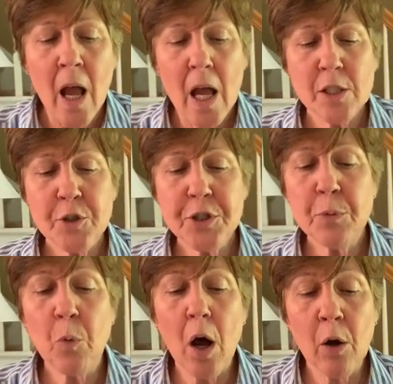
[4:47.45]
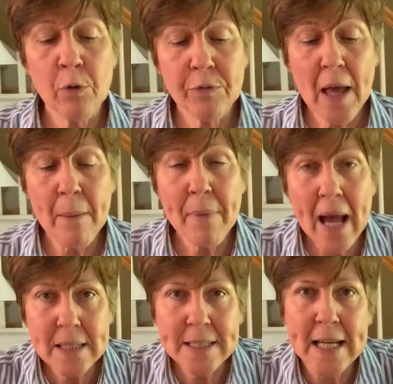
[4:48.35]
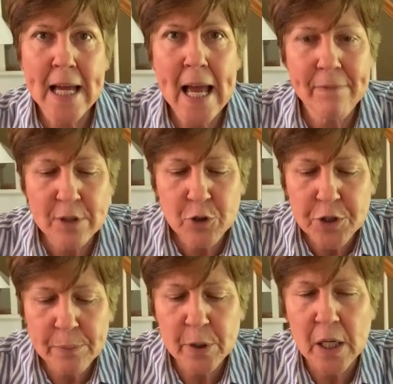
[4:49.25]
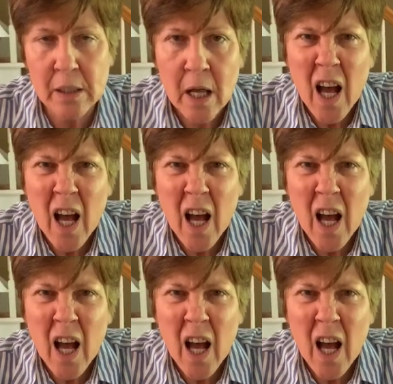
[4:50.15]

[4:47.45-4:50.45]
And she wove that basket, and then she put